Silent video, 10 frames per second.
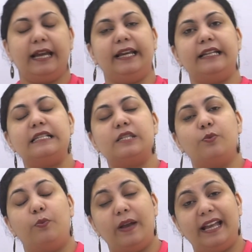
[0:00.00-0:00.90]
it's
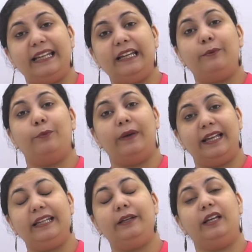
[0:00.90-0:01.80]
very,
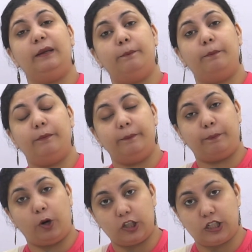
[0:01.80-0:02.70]
very
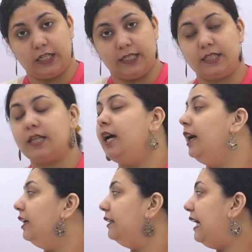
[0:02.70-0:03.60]
important
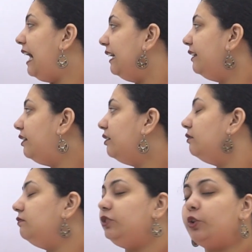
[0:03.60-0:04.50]
that
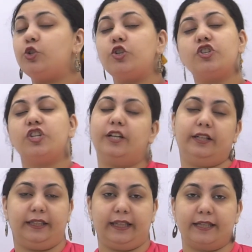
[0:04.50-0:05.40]
you should share
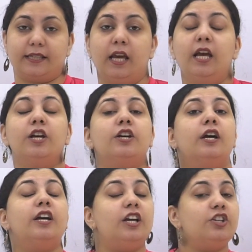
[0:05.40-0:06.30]
the things.
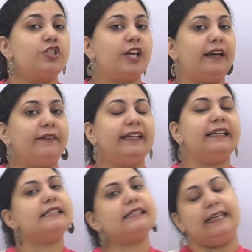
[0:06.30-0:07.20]
Sharing
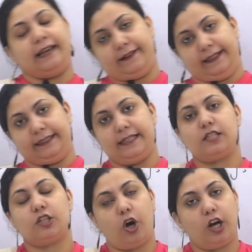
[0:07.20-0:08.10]
is caring. This
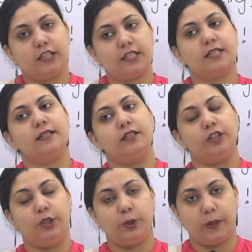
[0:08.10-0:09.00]
thought
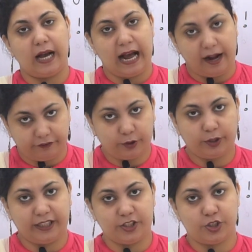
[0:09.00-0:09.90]
you have to
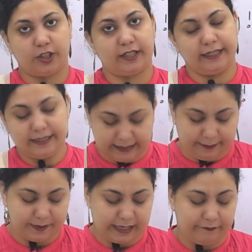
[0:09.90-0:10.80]
teach your kid
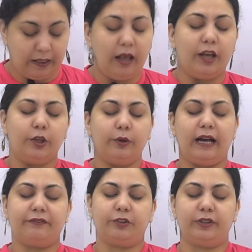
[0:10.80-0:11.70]
themselves. You
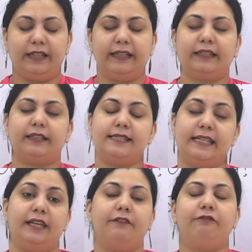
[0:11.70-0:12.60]
have to tell that, see,